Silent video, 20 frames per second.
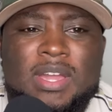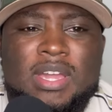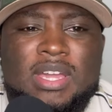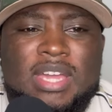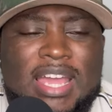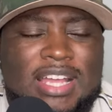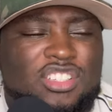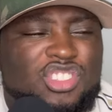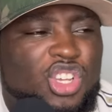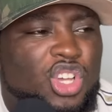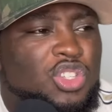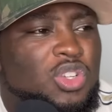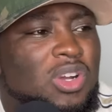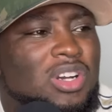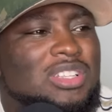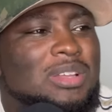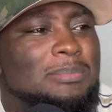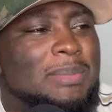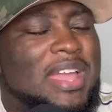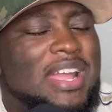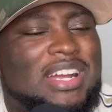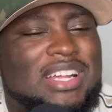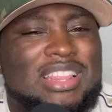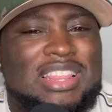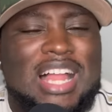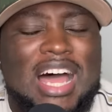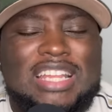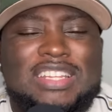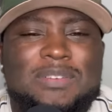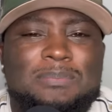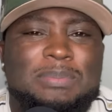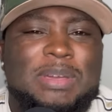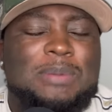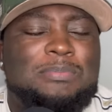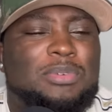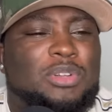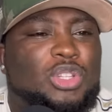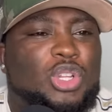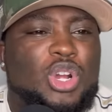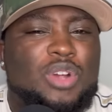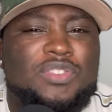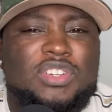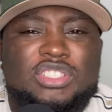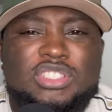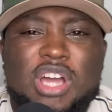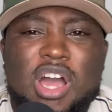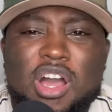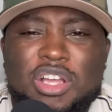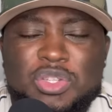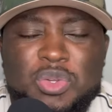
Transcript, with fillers: And so you're gonna make a lot of people nervous, y'all.